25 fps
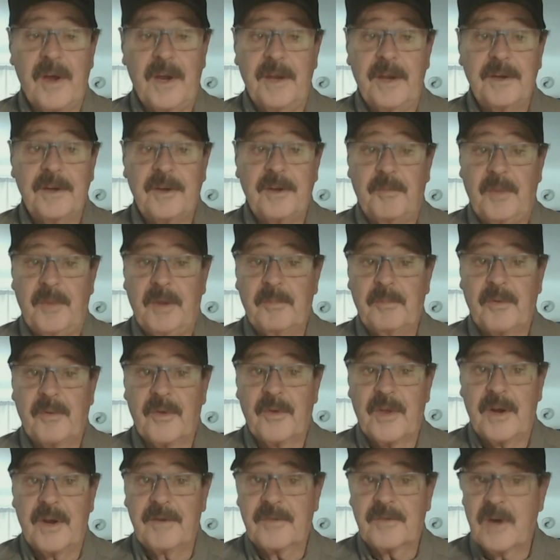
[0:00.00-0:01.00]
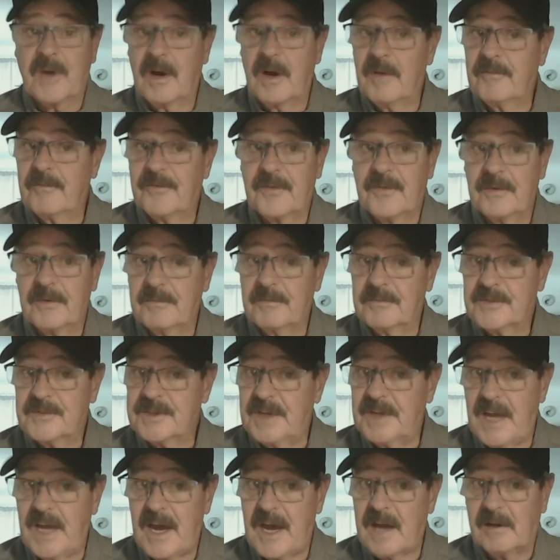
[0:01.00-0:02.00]
into people that have come from
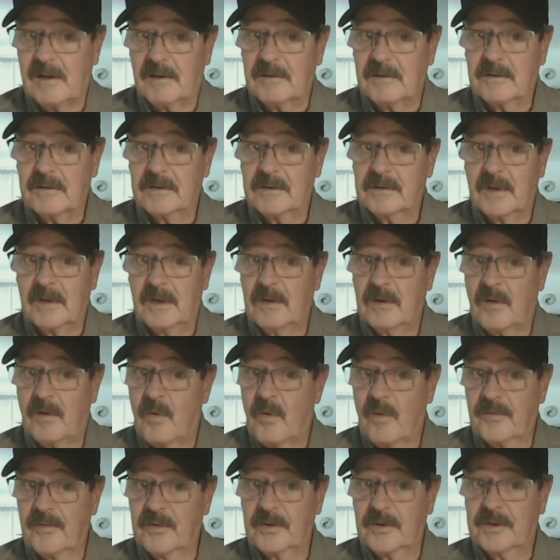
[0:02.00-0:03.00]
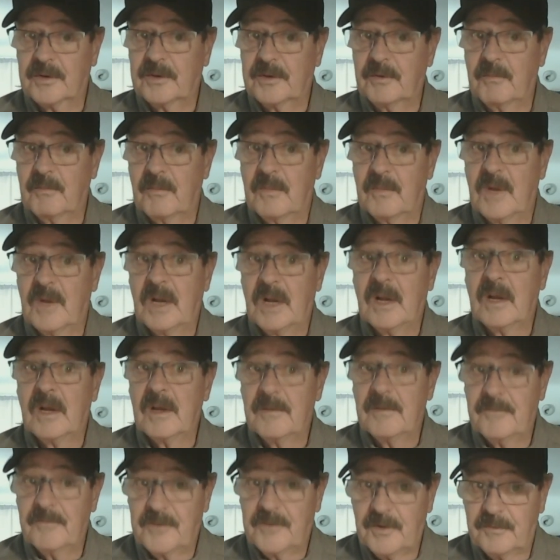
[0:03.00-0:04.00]
Seattle over to
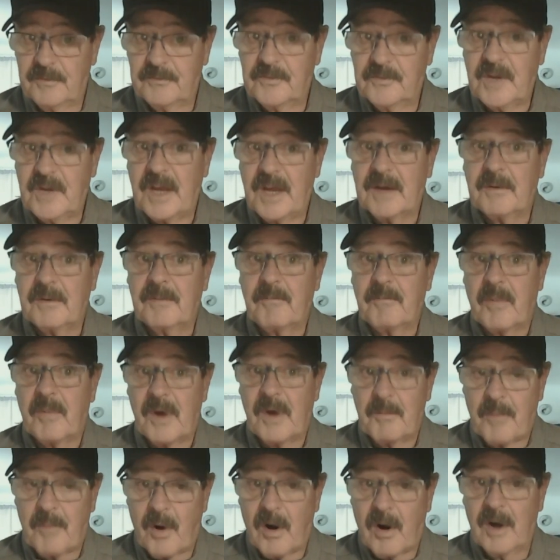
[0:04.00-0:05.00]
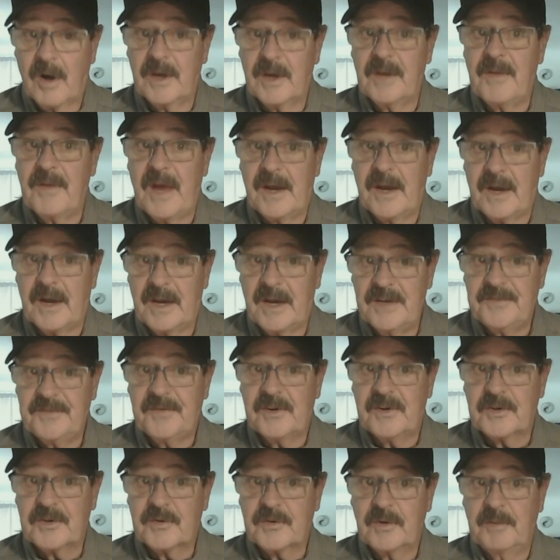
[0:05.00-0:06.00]
take a part in that ice
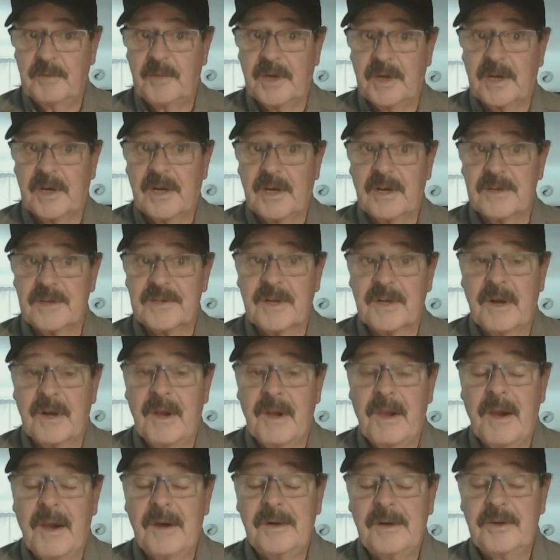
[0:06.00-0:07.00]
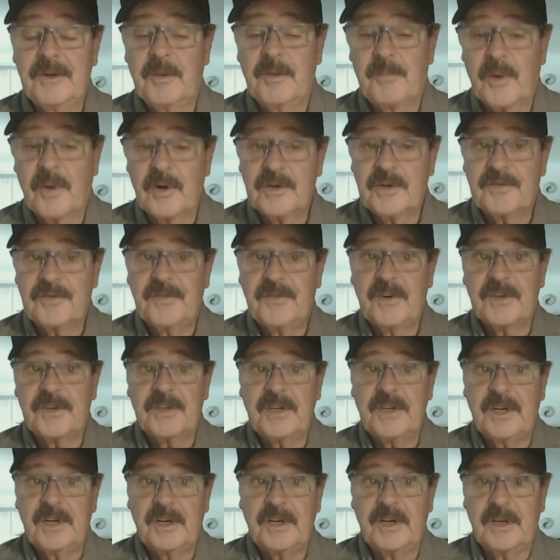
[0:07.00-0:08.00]
fishery, because the perch
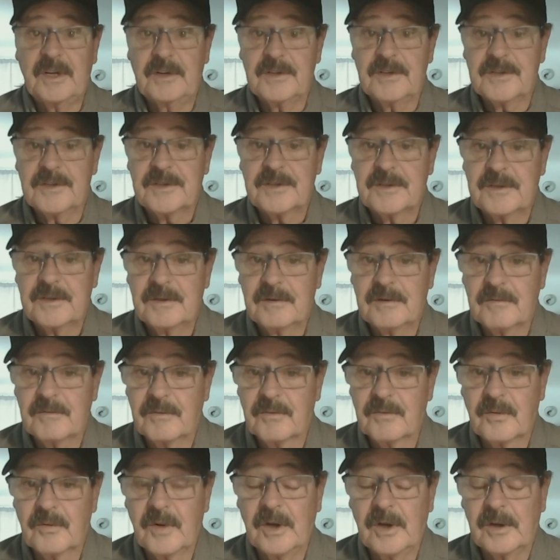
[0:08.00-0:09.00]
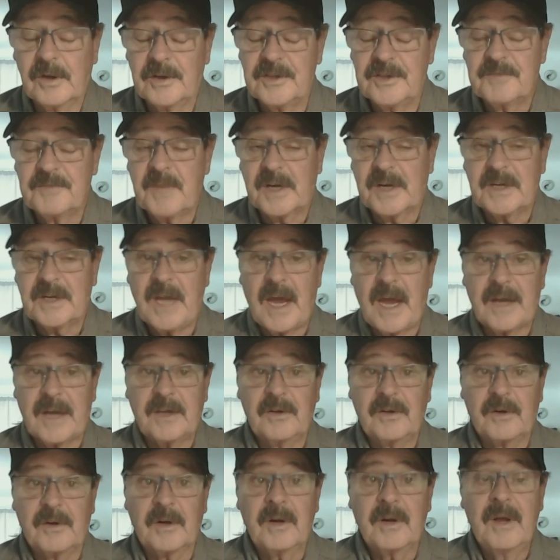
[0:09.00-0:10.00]
fishing is really
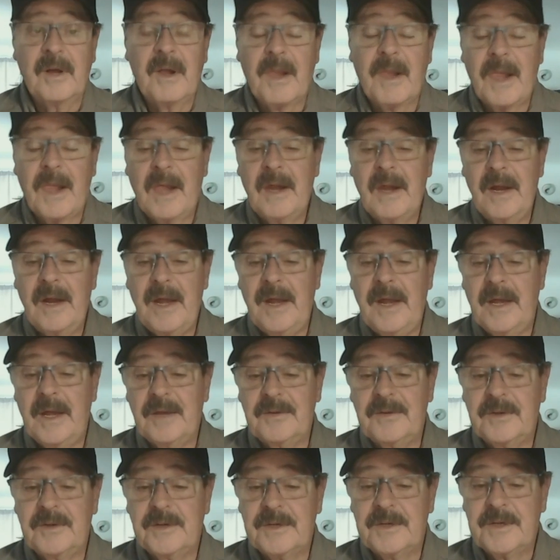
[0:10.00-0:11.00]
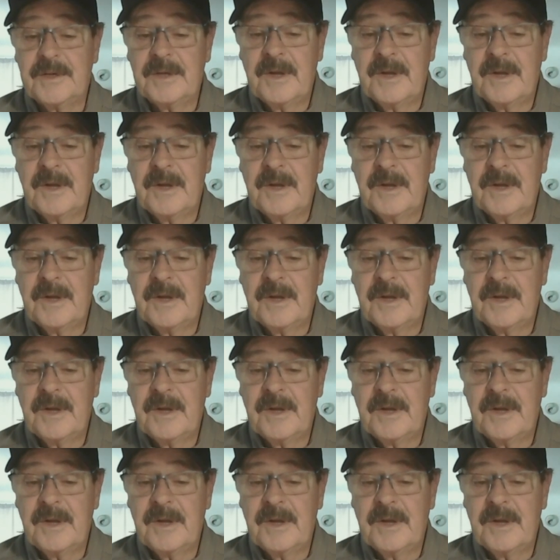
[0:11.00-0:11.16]
spectacular. And